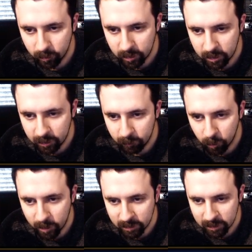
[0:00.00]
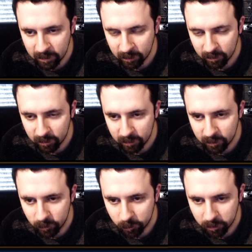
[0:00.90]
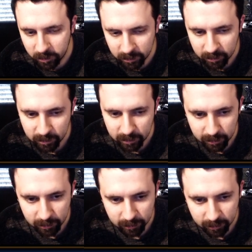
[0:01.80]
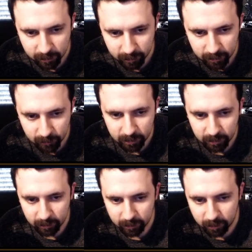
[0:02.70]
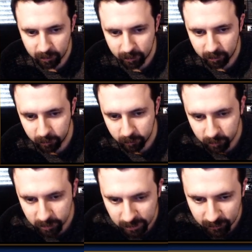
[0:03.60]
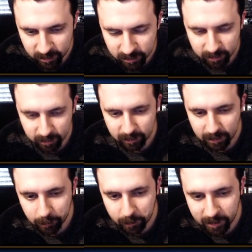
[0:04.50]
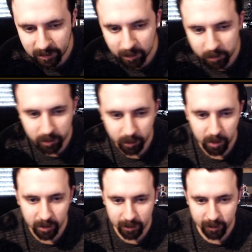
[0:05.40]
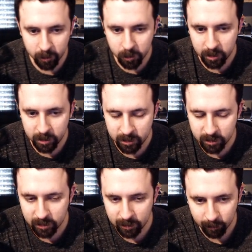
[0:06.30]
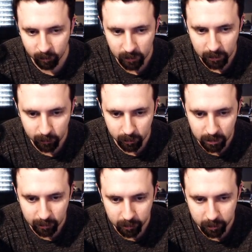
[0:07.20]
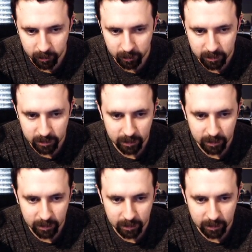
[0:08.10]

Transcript: the robot tank in the story and giving uh, Tyvus LB mods up, so they're probably going to start doing this for a lot of other units.